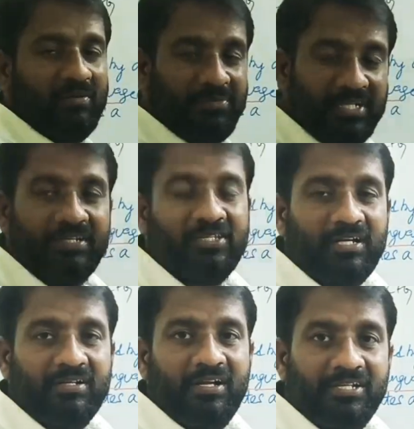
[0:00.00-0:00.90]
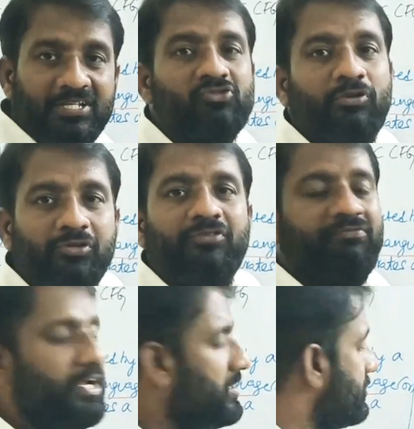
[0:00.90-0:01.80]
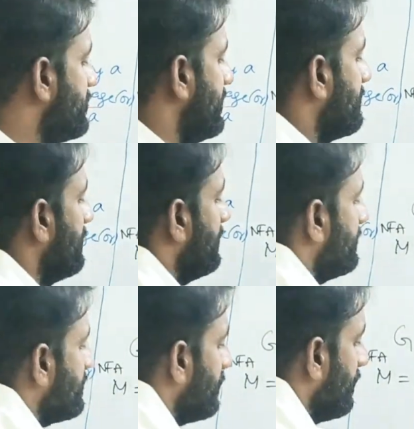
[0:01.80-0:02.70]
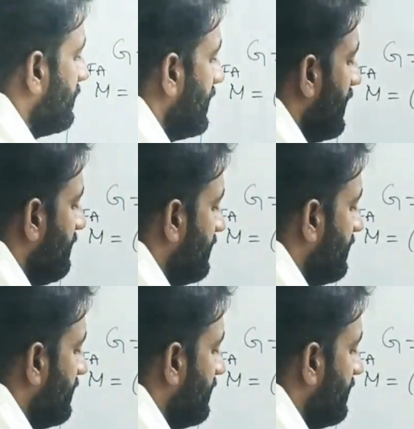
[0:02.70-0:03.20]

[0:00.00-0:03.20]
meaning that it is going to be final state. So A